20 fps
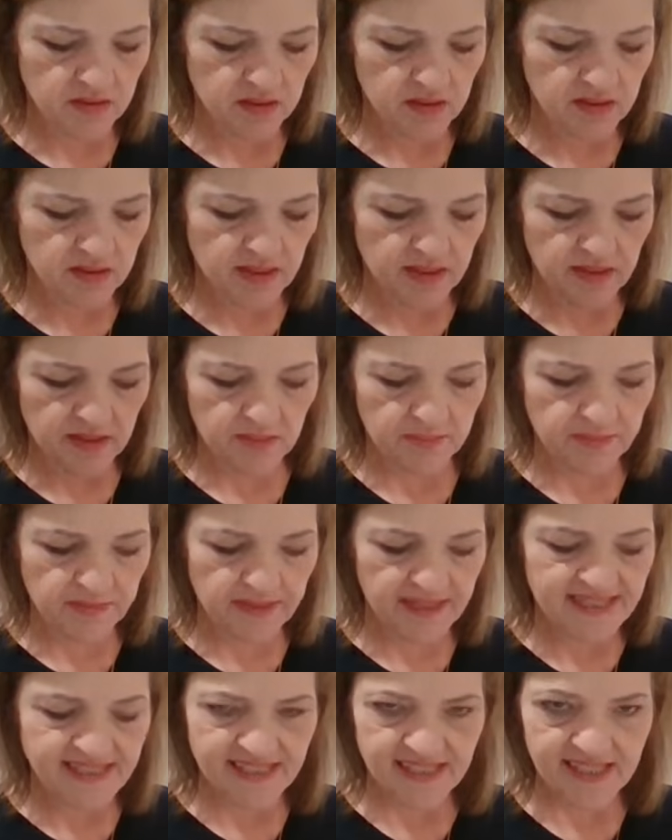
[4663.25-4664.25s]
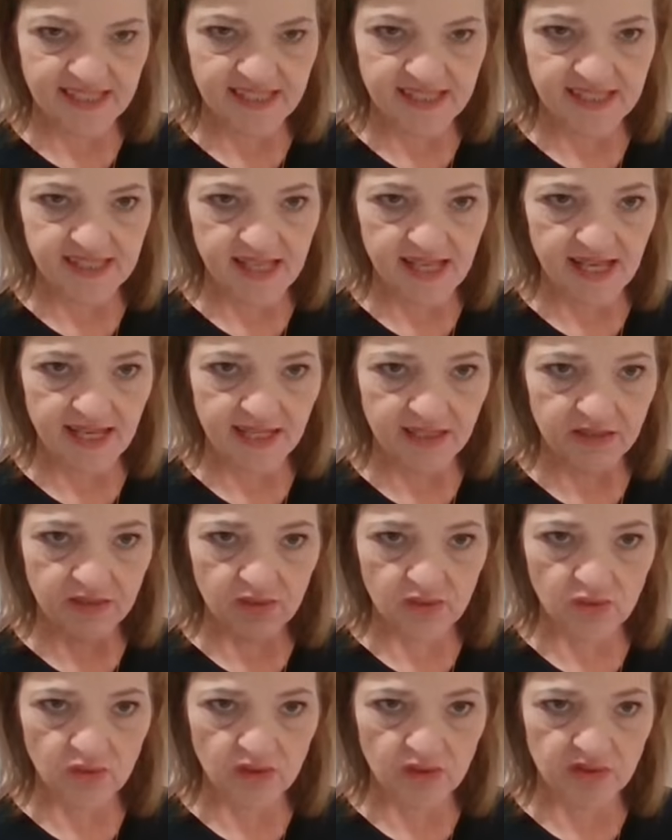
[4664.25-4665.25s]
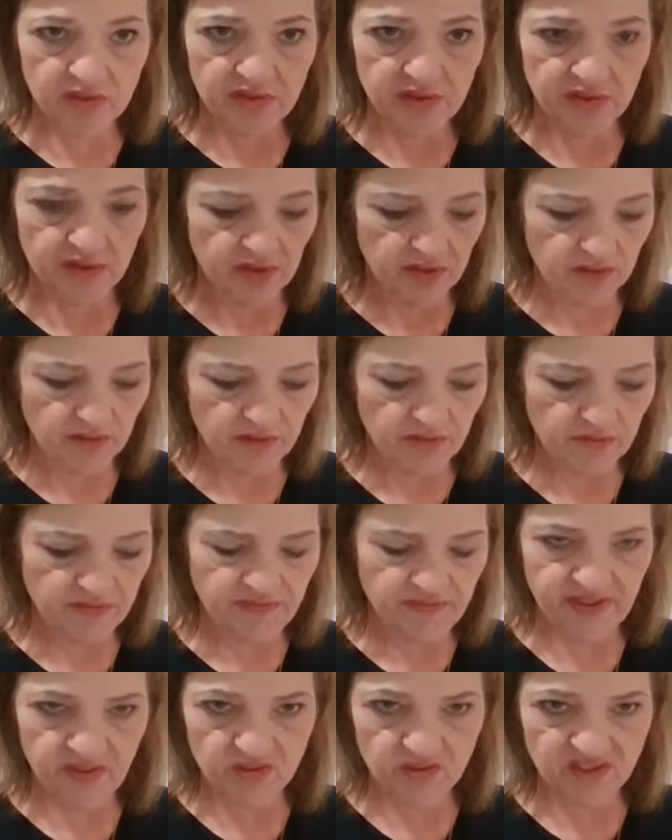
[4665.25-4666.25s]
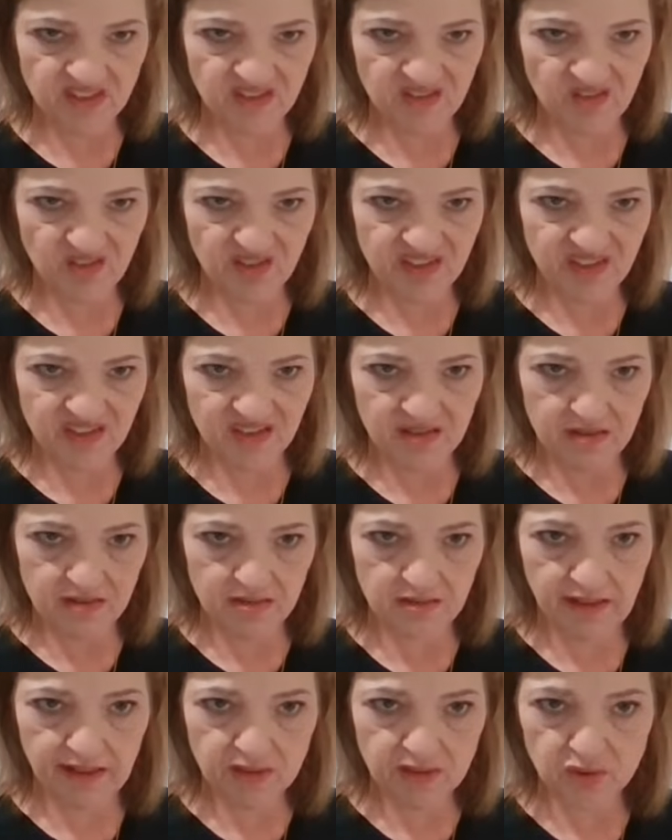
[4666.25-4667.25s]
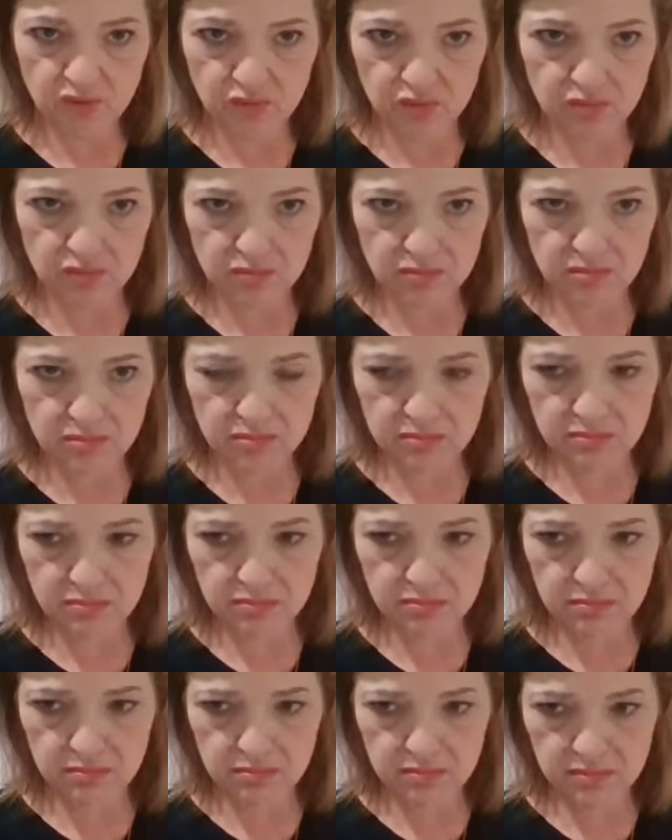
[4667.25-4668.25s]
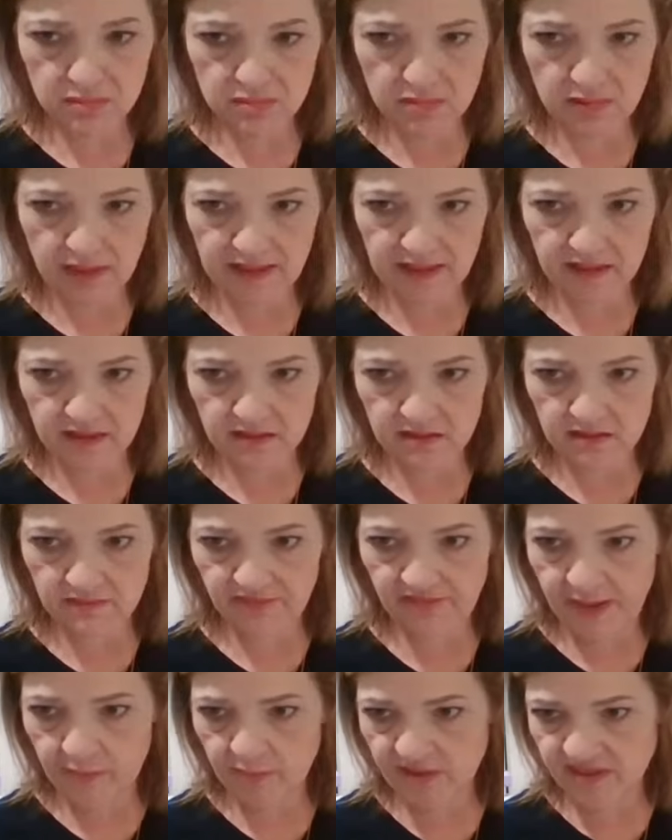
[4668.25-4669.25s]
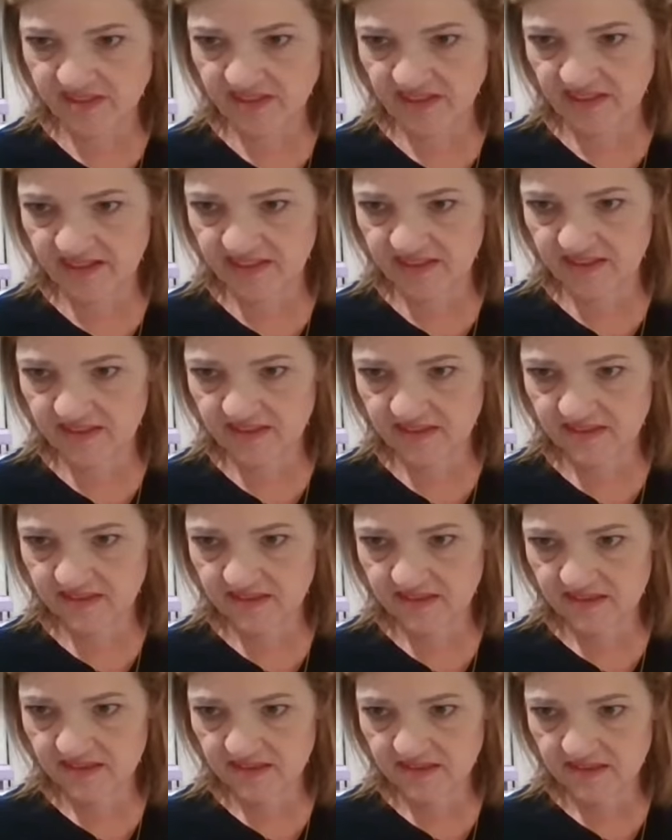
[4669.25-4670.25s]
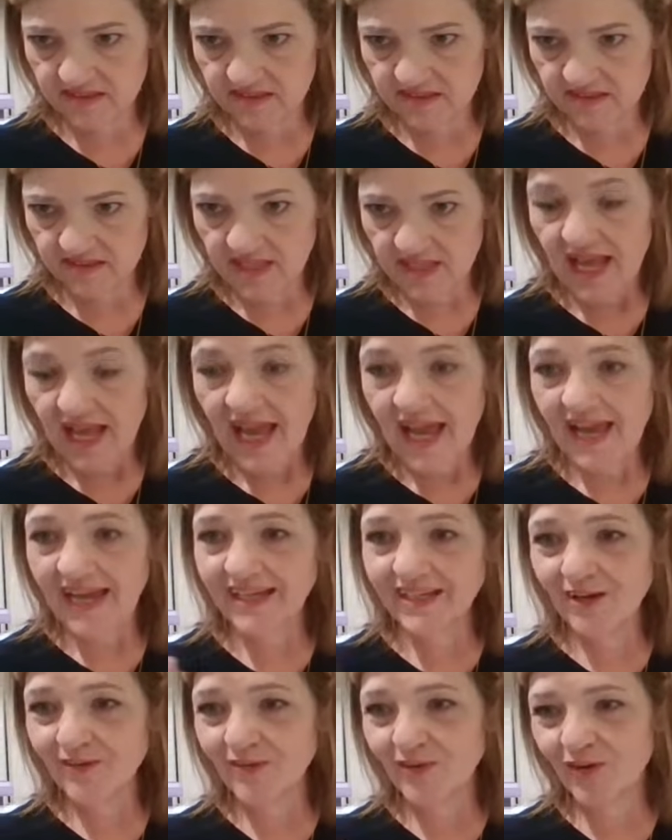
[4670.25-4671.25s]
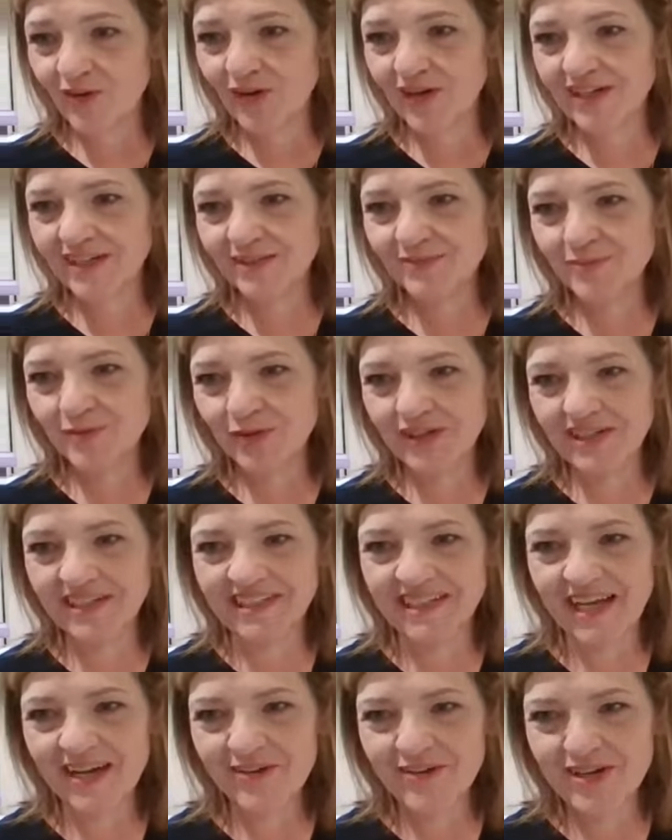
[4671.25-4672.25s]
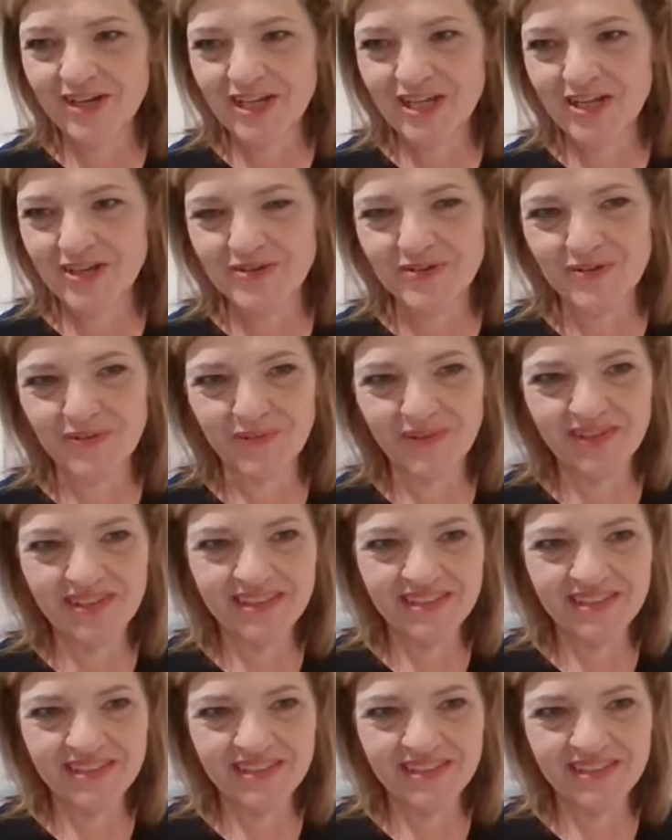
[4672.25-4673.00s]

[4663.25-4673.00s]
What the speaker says: The plasticky side or the felt or the actual like fabric side? Hey Nobori, good morning. How are you?